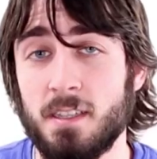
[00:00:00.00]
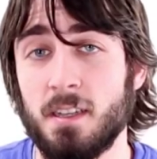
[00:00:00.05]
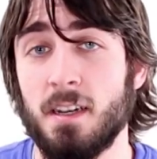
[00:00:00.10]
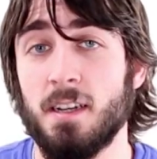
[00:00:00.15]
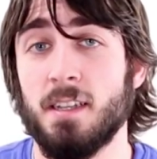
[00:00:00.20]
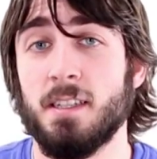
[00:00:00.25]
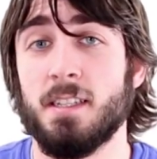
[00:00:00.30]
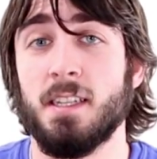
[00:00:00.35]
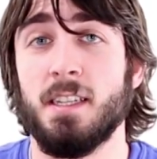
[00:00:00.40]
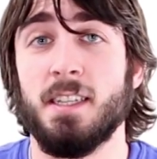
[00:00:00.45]

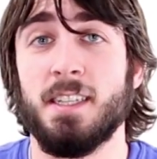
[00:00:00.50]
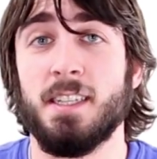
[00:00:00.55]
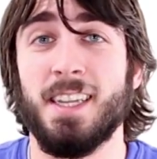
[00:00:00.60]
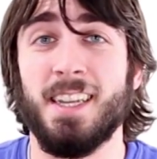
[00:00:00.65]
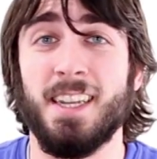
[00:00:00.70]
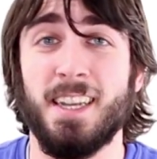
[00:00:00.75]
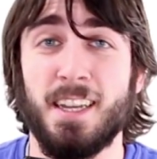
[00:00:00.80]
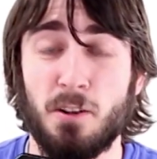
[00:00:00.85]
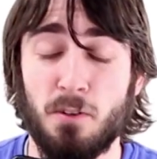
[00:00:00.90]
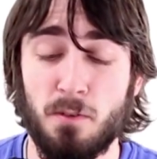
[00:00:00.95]
does is
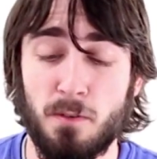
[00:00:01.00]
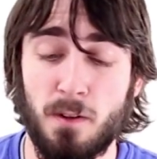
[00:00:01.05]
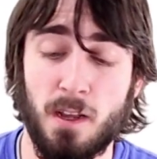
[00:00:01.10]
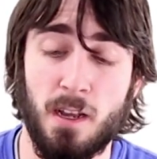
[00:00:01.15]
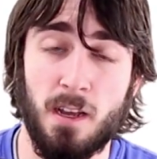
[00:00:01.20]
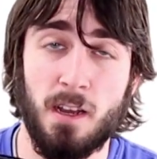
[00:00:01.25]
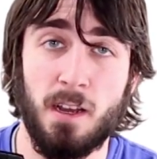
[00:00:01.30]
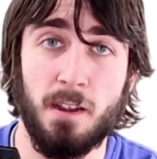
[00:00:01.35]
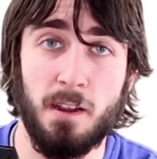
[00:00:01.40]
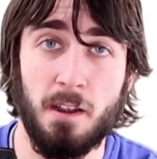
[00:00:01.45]
it
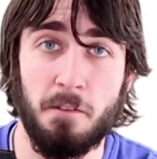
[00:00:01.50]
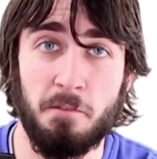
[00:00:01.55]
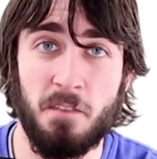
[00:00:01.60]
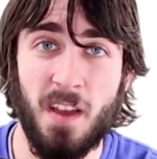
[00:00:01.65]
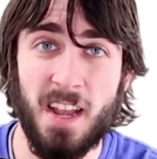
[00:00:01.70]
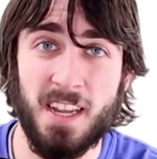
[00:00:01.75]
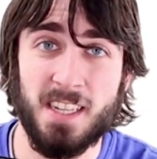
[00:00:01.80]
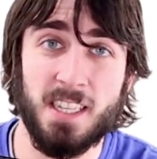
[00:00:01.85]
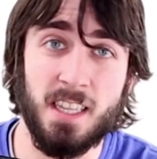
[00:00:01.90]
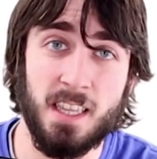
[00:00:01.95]

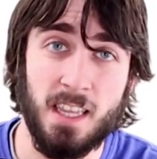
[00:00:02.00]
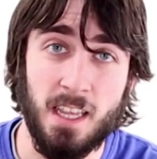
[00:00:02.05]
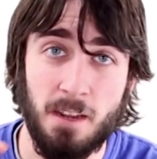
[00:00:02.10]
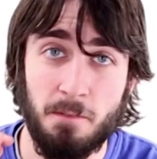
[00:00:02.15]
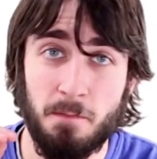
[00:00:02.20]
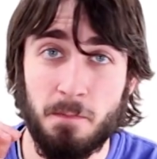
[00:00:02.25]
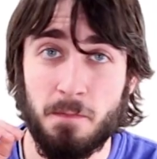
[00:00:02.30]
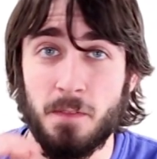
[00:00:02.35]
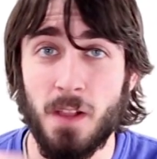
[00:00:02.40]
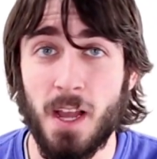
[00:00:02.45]
affects the
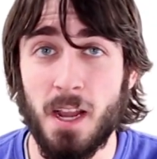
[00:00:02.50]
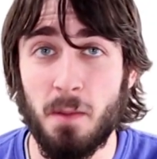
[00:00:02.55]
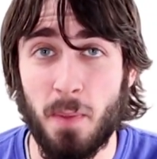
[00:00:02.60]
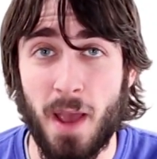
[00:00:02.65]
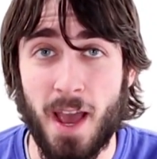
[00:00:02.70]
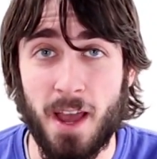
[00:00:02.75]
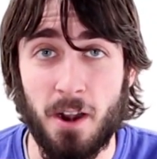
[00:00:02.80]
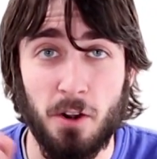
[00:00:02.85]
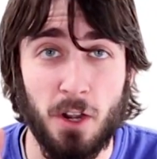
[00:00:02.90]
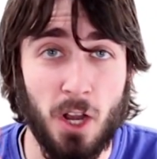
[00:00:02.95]
flight
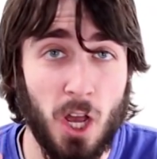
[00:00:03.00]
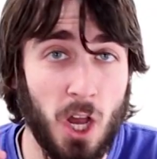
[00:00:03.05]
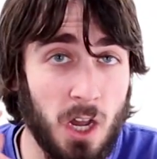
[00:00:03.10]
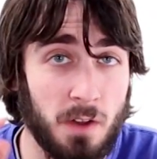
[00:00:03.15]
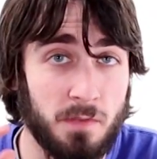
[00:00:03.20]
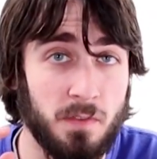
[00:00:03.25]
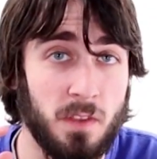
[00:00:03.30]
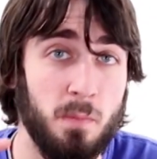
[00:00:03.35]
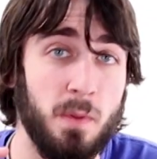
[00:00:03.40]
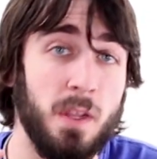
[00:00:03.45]
pattern
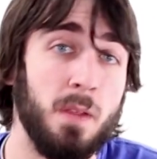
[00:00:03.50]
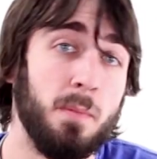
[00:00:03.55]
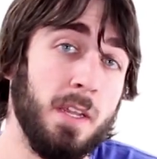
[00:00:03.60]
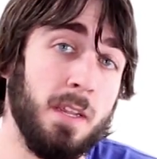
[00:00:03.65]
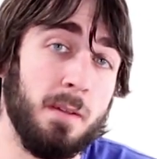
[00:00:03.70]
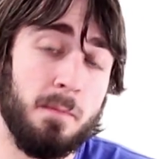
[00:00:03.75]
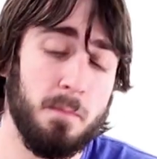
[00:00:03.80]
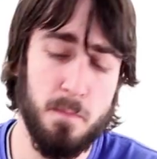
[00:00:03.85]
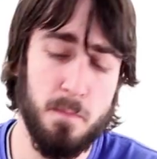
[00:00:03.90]
of the BB.